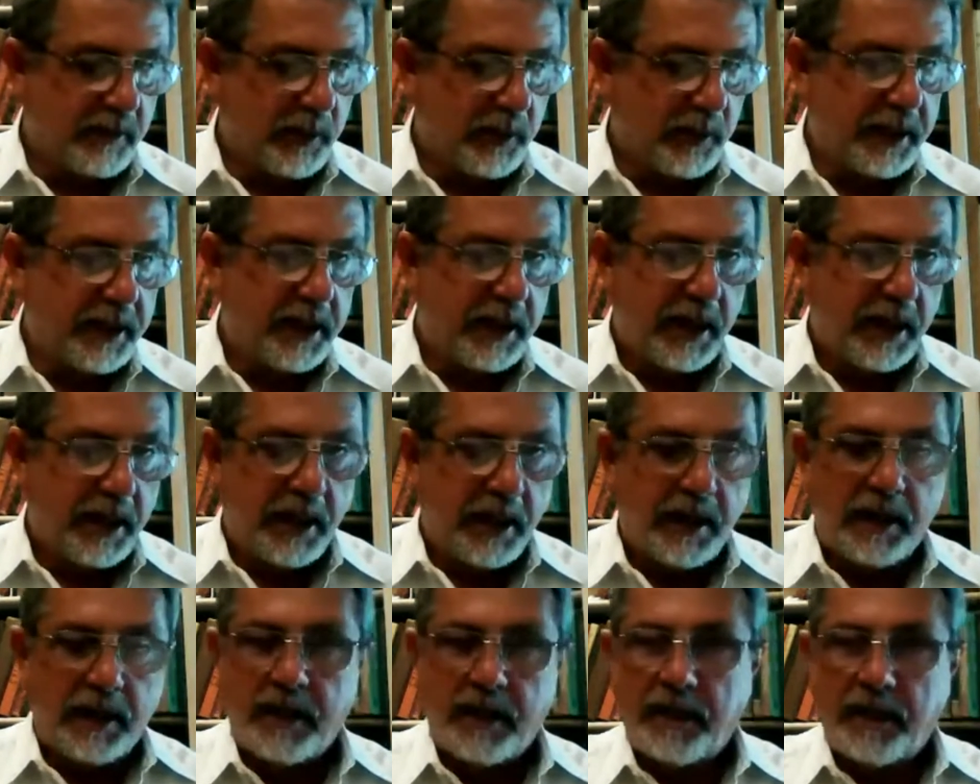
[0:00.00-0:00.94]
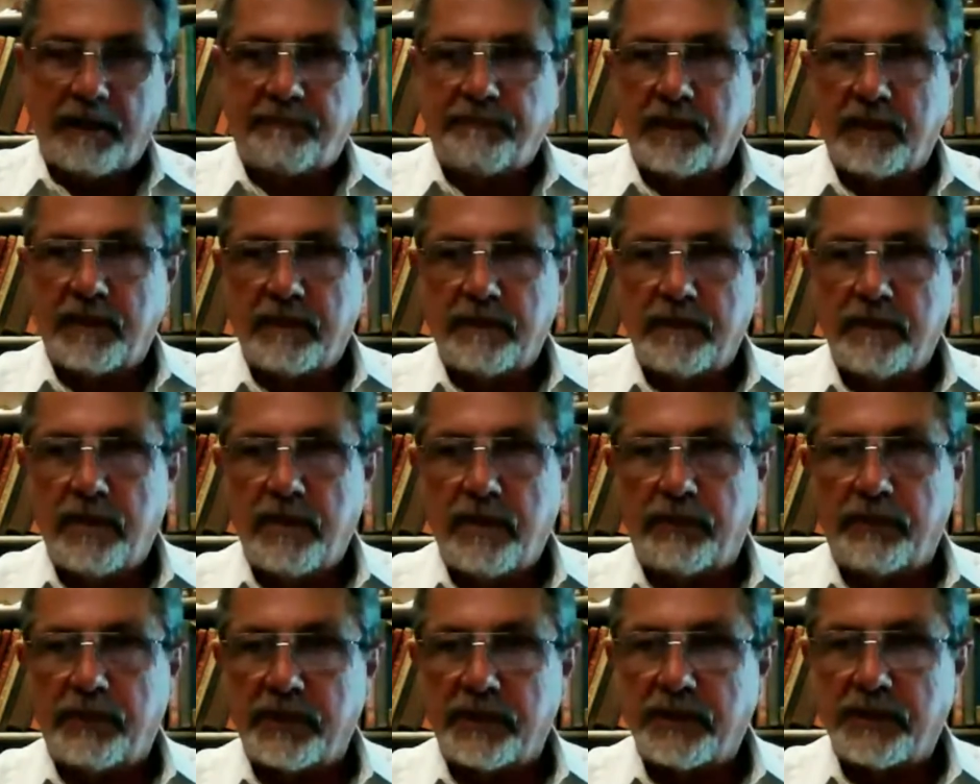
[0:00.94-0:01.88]
When if there's no
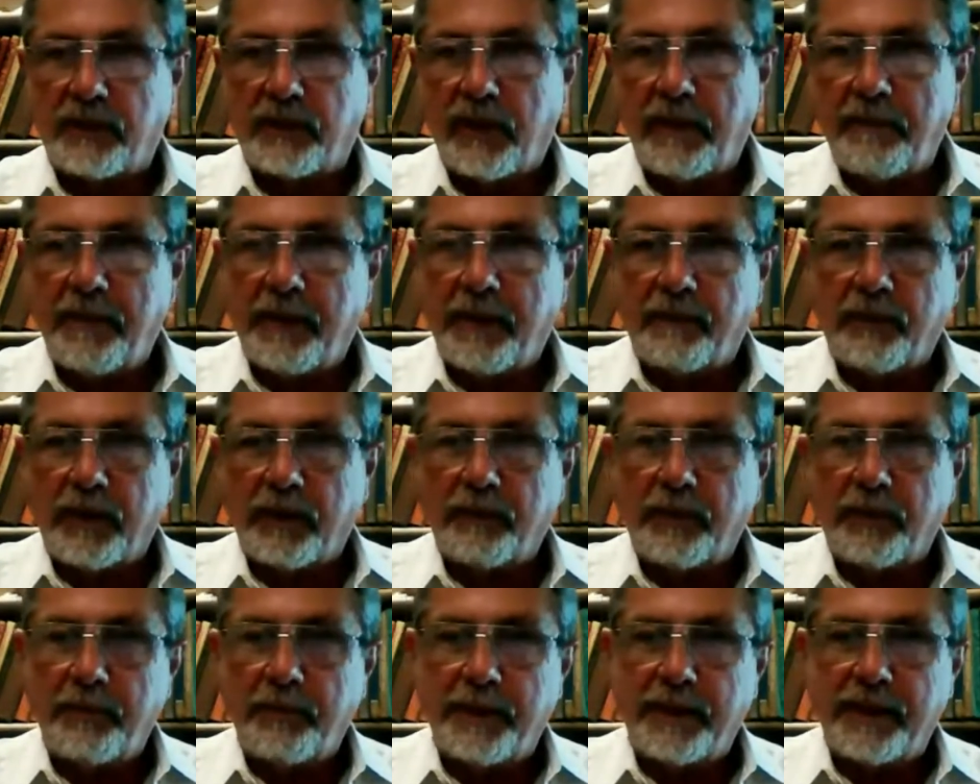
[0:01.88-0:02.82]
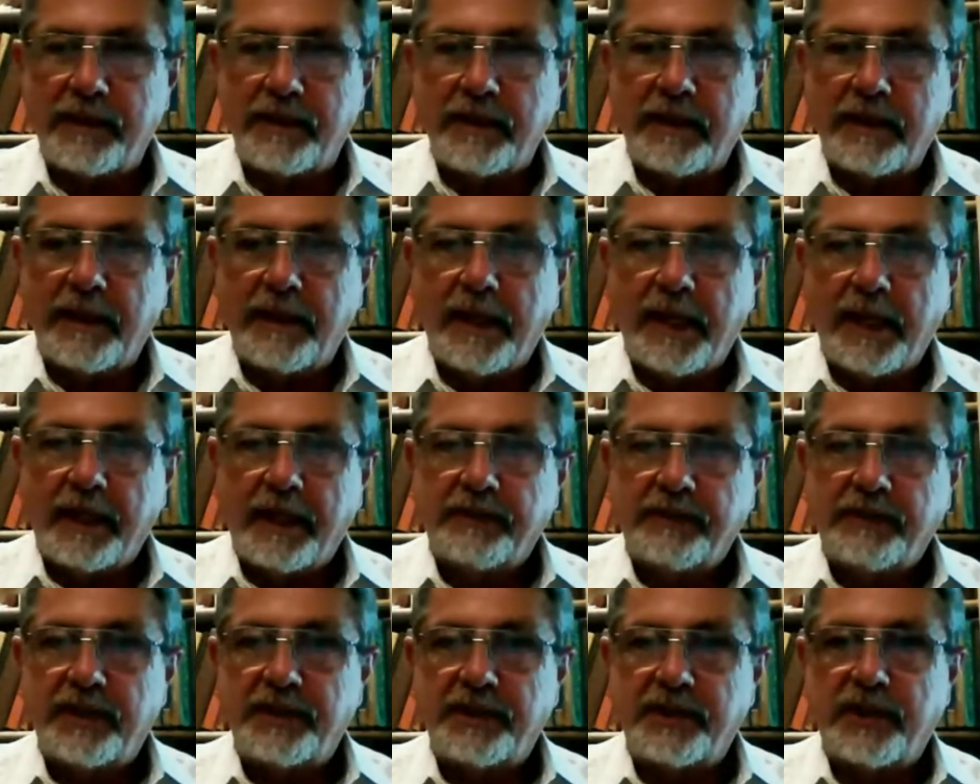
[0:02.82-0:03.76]
disagreement, what have we been
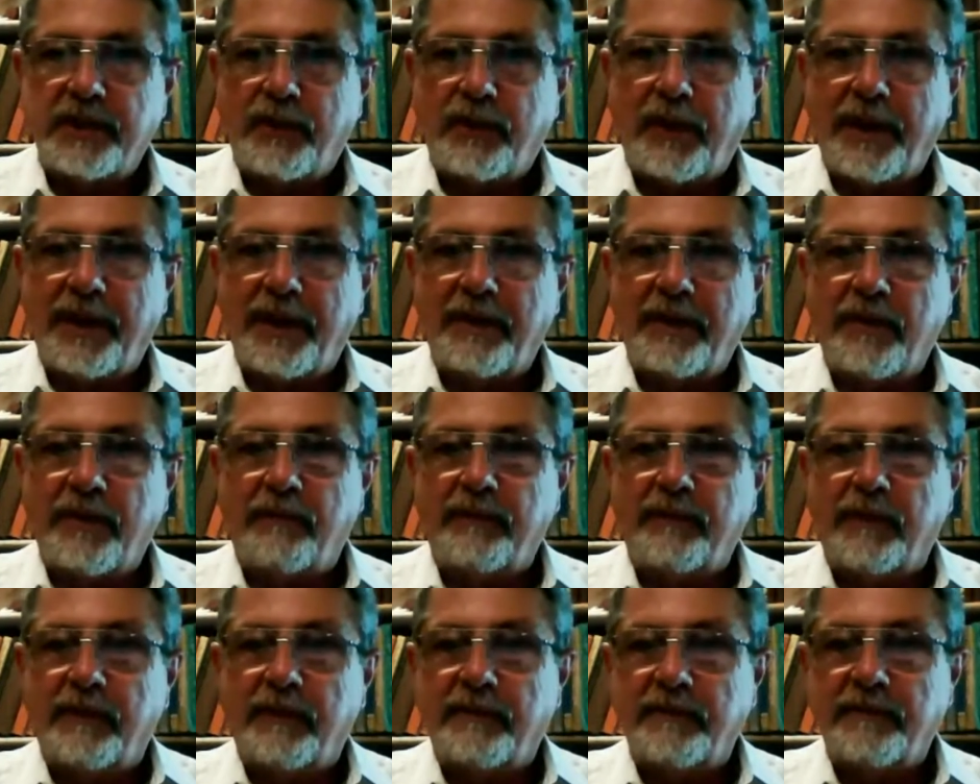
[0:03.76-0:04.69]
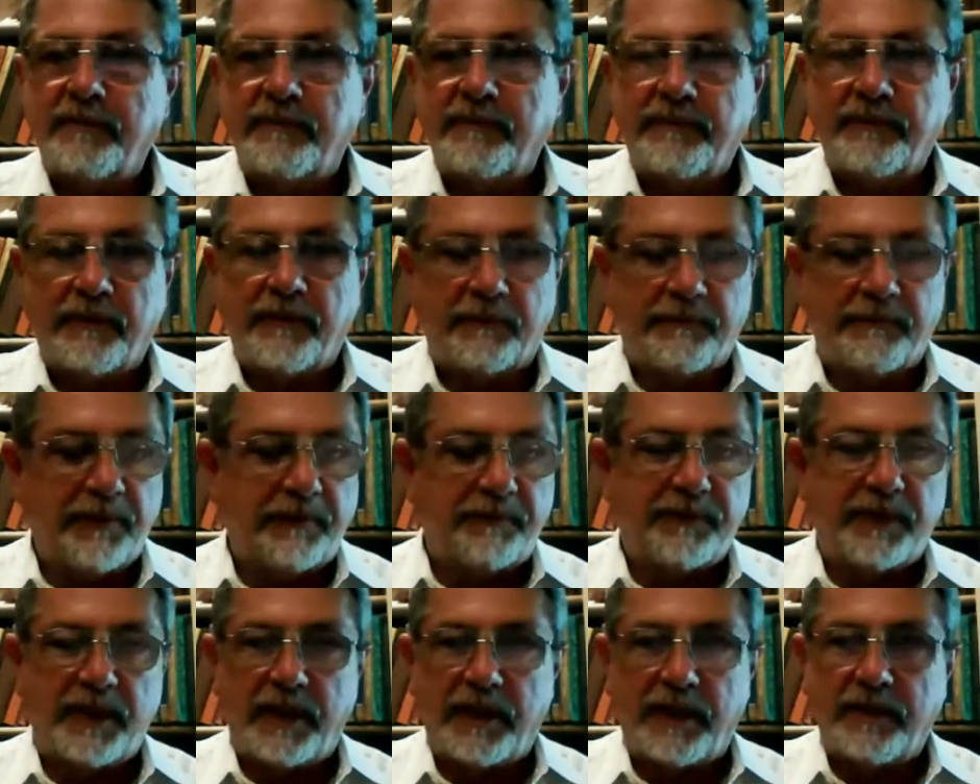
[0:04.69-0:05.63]
disagreeing over for
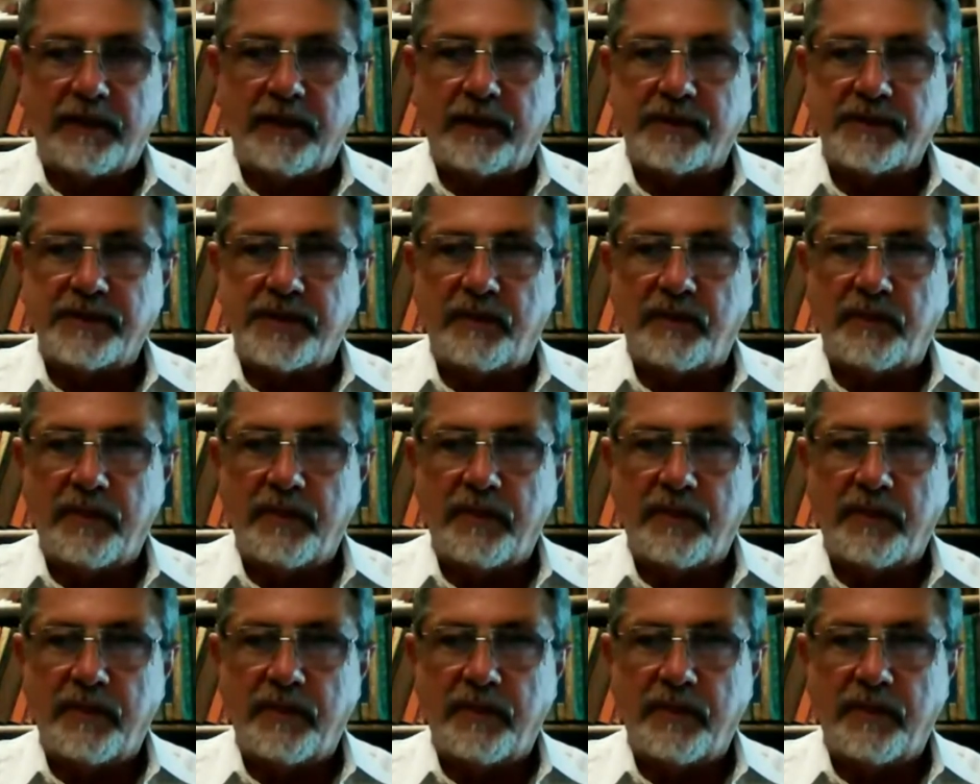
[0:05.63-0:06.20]
15 years?